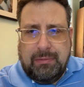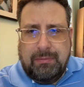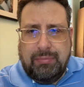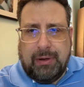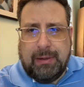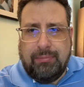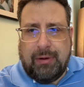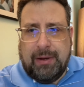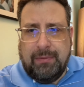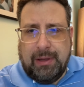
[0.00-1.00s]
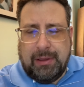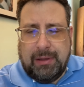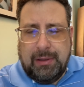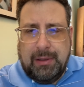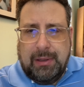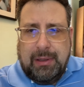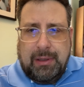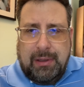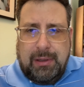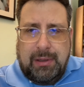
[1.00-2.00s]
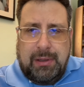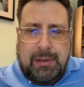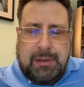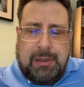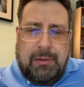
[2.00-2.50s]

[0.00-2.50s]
break bread with. So